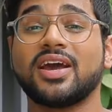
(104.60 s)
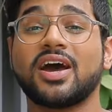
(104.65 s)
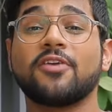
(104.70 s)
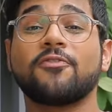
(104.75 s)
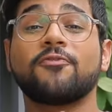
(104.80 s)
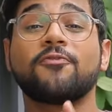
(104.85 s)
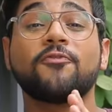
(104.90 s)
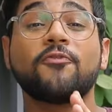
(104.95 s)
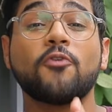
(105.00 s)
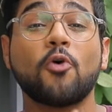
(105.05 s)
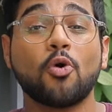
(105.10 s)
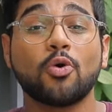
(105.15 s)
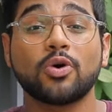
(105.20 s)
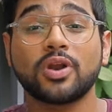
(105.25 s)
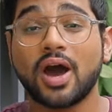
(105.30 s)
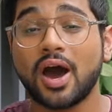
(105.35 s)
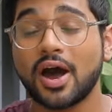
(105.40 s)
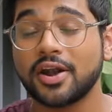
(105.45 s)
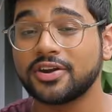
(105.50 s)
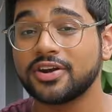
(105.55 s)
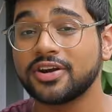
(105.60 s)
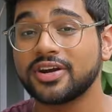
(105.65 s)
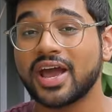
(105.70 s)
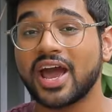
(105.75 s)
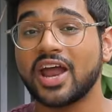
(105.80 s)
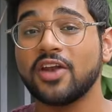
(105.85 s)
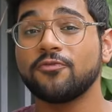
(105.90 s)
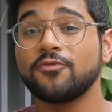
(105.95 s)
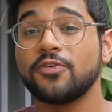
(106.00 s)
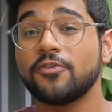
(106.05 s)
are
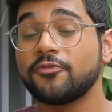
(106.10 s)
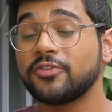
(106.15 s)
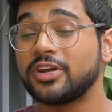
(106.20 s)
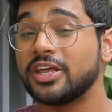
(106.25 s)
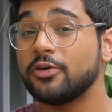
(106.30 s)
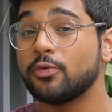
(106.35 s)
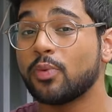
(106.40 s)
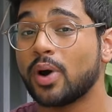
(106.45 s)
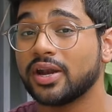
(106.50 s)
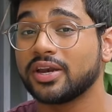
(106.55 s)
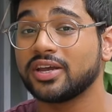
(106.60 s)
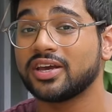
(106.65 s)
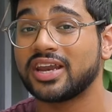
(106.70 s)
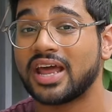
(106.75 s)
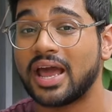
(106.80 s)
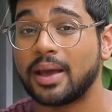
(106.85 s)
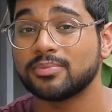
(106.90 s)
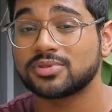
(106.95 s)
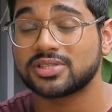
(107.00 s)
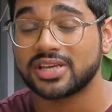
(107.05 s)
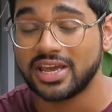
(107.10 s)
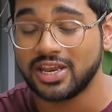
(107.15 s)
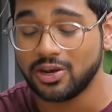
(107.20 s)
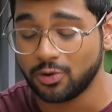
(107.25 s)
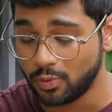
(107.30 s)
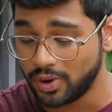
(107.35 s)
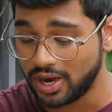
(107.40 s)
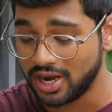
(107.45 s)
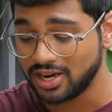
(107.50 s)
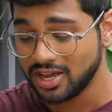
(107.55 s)
451 grams
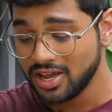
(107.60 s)
in weight.